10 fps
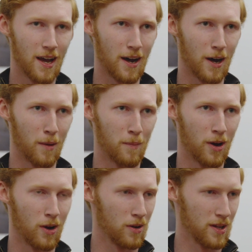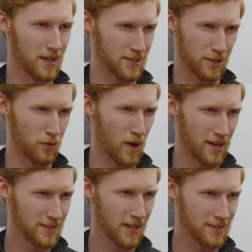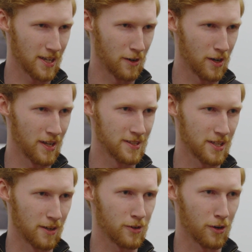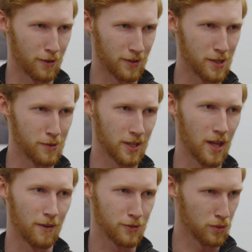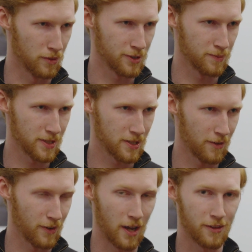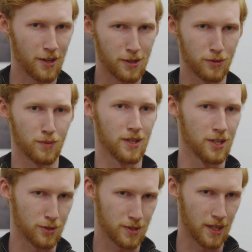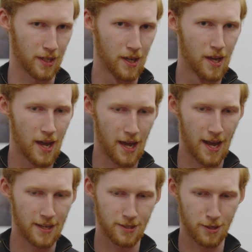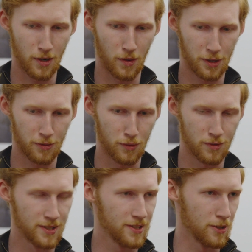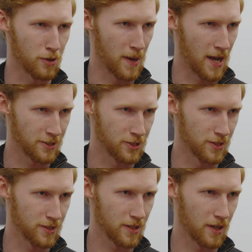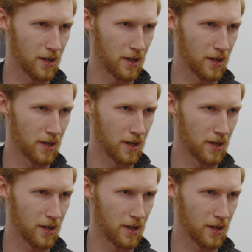in the Renaissance era instead of currently with a lot of tourism and stuff, and I thought that was really interesting. And as they're going through these secret passages